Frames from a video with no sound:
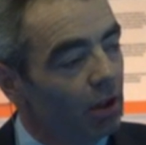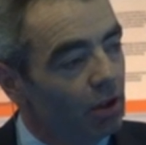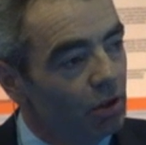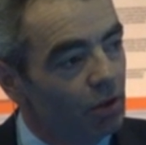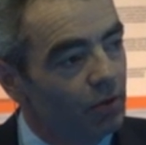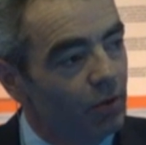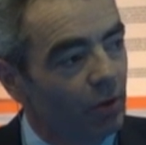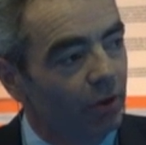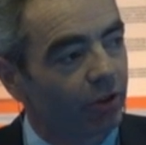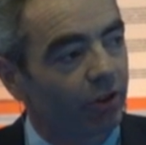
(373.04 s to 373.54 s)

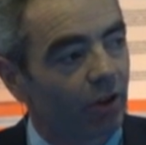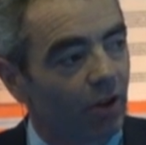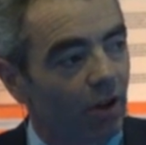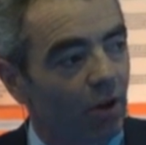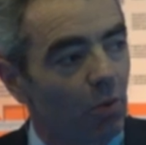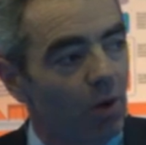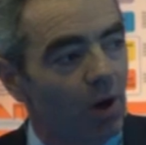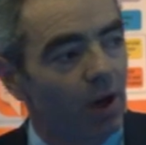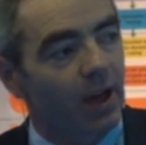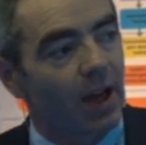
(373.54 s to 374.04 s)
You've also got to
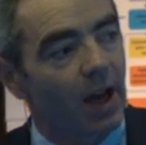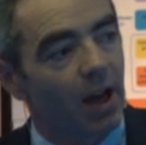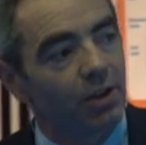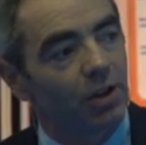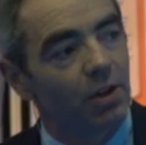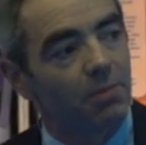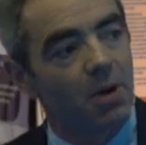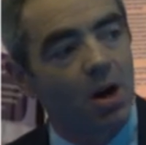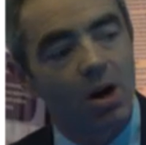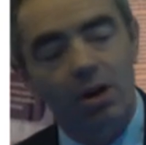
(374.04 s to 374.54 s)
work out
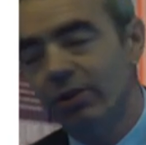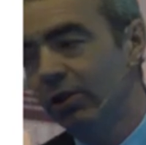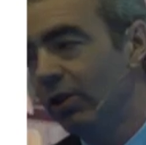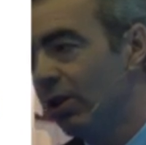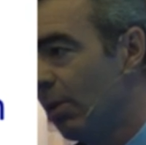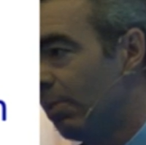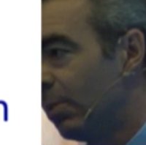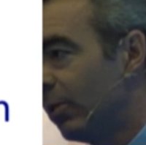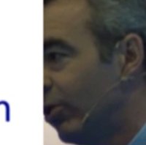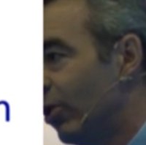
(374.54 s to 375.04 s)
your marketing
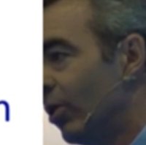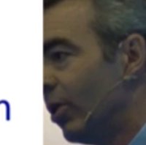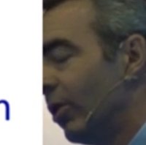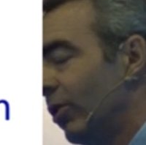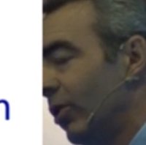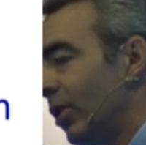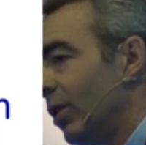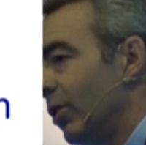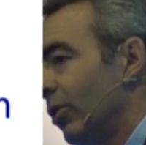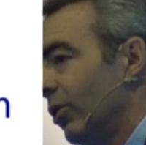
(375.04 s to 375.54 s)

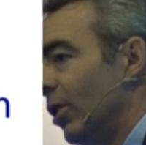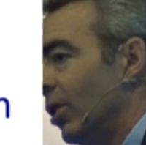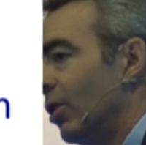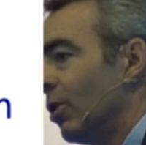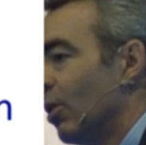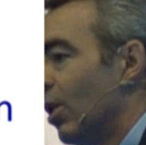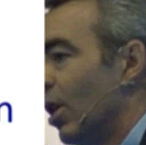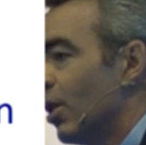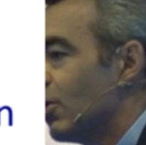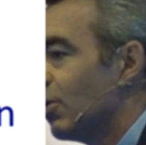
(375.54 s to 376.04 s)
opportunities in
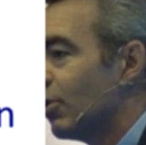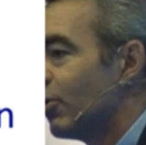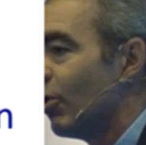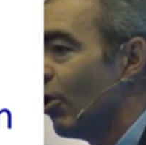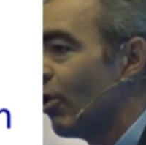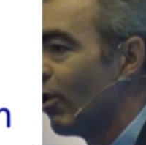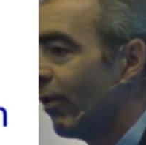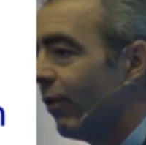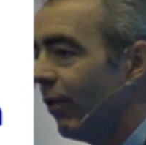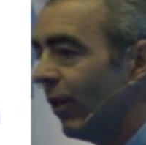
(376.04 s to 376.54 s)
your local
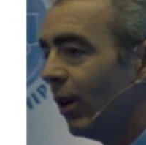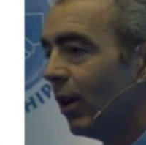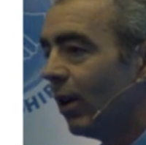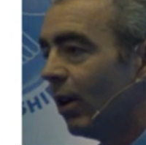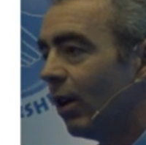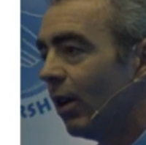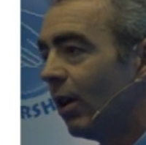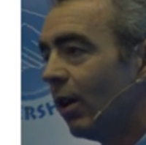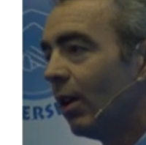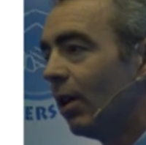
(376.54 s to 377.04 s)
geography,
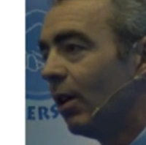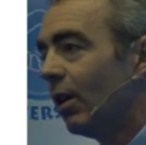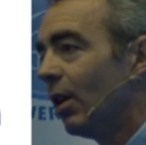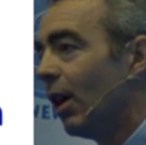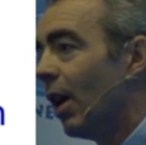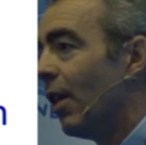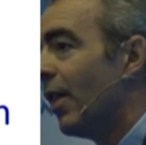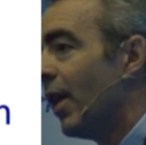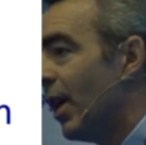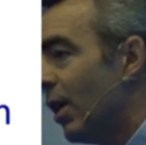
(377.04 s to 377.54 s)

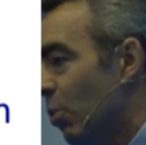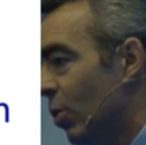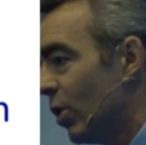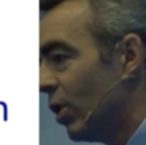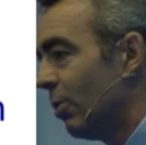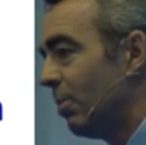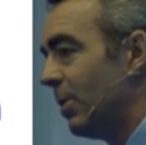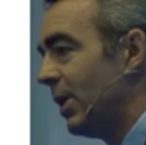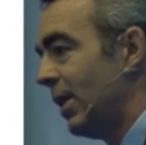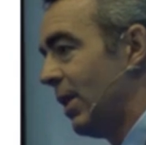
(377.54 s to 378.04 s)
and they
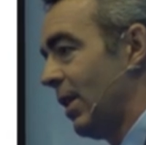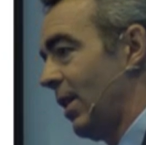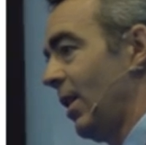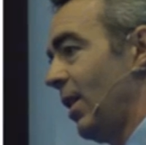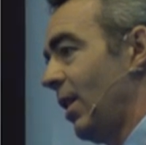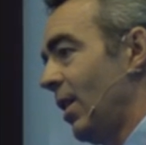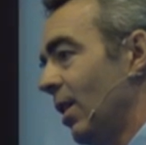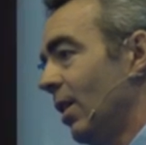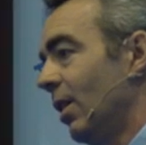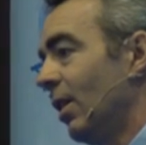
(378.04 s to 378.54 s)
will be
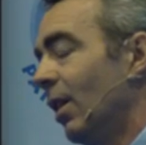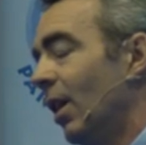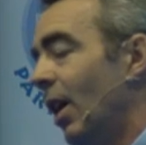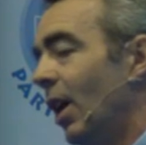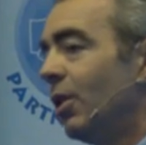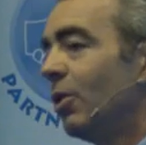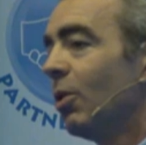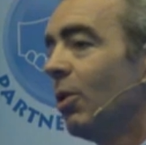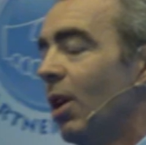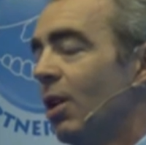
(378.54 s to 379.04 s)
there,
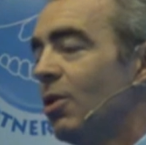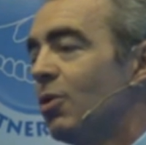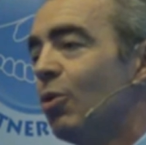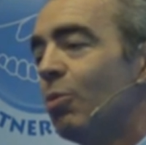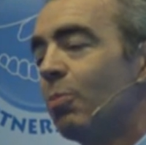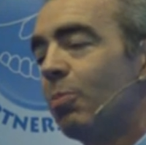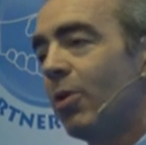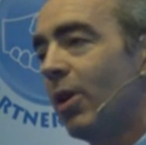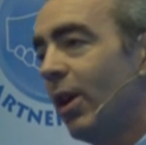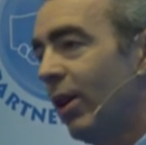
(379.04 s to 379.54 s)
and your local
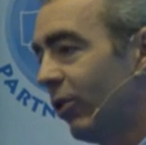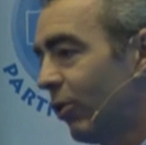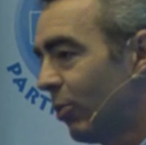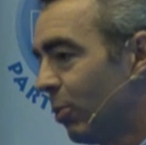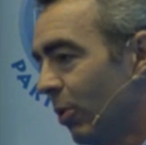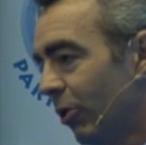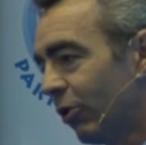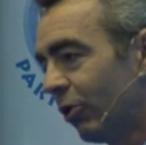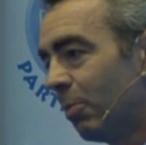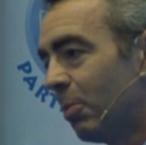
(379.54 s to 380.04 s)
press
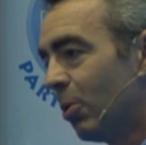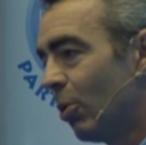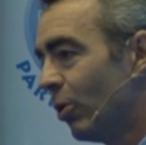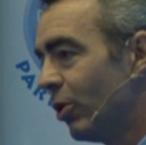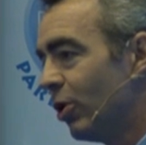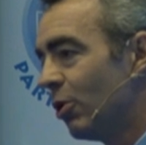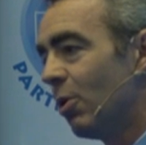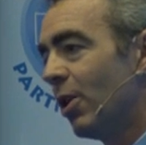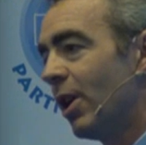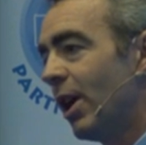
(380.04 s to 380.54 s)
will support
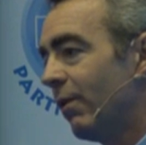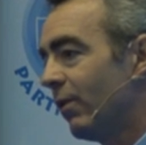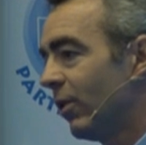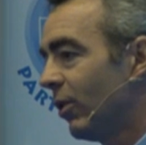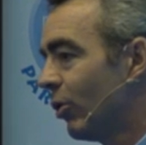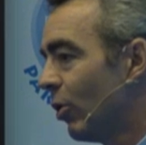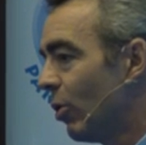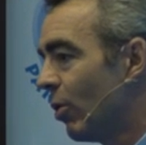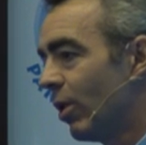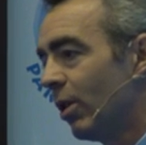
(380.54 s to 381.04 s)
you on
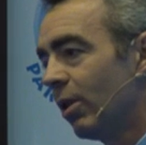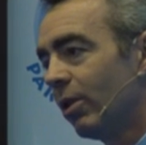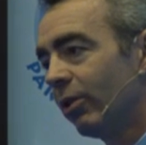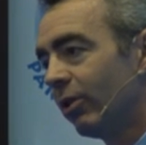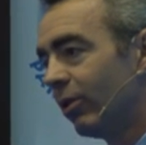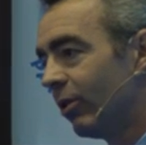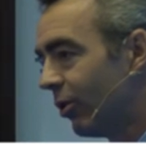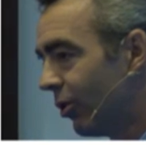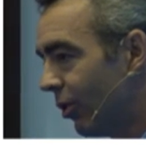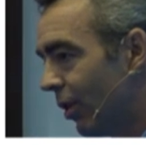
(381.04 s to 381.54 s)
advertorials
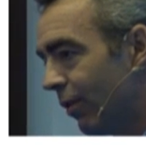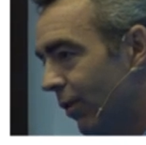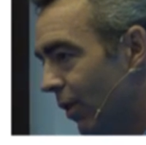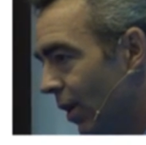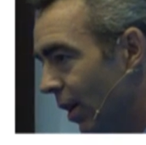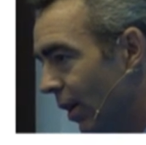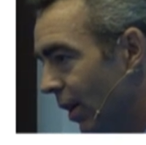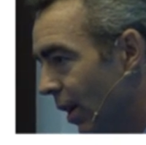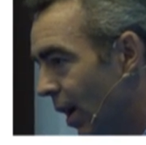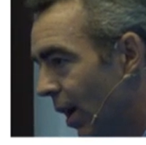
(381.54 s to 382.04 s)
and stuff
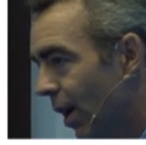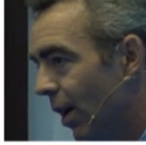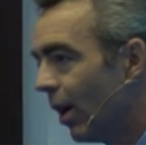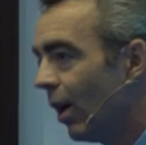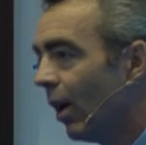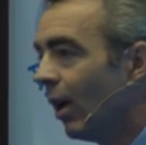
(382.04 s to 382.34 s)
like that.